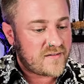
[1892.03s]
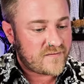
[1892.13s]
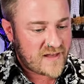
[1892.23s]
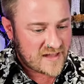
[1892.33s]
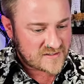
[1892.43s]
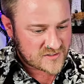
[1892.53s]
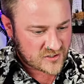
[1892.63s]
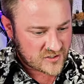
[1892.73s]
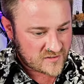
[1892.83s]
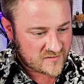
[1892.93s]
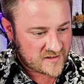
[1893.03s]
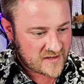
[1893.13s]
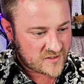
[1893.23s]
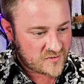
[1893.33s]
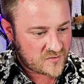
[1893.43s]

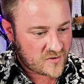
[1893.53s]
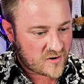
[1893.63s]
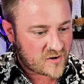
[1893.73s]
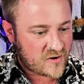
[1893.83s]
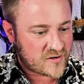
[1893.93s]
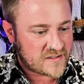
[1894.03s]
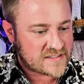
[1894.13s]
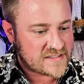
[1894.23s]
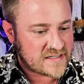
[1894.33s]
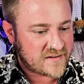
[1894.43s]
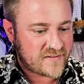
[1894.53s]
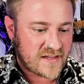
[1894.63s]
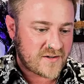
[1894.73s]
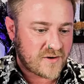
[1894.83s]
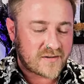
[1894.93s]
that you are currently seeing
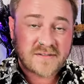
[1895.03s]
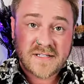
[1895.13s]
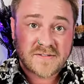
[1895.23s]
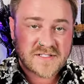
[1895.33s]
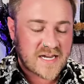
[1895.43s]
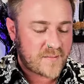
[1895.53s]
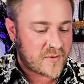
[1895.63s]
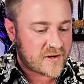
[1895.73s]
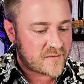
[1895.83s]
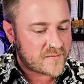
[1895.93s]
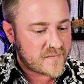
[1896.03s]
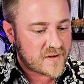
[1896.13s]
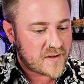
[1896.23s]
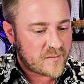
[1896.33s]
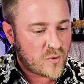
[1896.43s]
than you are. I think there's a typo here.
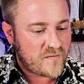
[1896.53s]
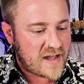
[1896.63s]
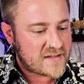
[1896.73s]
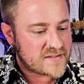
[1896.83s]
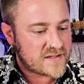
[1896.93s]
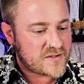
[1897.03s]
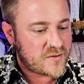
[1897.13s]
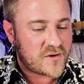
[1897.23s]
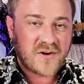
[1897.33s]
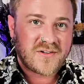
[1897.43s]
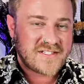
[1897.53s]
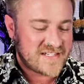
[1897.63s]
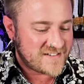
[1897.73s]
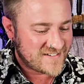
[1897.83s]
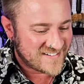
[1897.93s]
More vast than you are currently
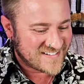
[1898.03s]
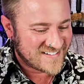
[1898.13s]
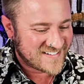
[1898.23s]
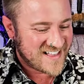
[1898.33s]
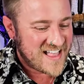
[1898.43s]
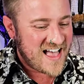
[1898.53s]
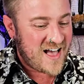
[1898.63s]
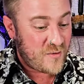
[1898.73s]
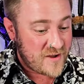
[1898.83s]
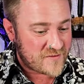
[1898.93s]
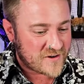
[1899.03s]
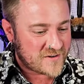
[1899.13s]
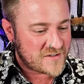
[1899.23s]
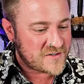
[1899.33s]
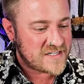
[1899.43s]
seeing.
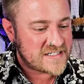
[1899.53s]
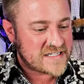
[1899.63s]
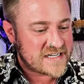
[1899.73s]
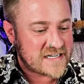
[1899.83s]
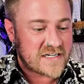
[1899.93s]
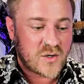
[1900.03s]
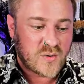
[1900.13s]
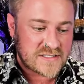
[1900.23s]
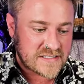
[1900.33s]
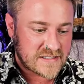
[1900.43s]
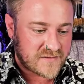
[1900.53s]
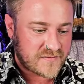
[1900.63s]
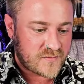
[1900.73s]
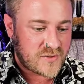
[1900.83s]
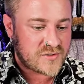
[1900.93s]
However, you need to get
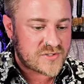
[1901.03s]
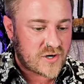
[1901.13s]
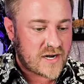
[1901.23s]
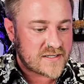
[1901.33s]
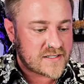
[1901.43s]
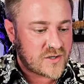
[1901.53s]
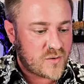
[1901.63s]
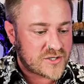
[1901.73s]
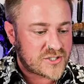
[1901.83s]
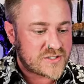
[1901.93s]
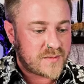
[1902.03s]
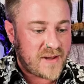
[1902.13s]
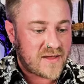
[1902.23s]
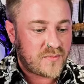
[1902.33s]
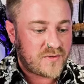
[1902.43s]
inquisitive. When you start asking questions, a
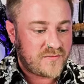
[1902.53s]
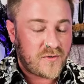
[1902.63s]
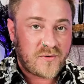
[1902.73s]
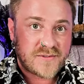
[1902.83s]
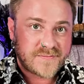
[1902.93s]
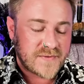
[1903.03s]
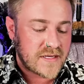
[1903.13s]
path will unfold.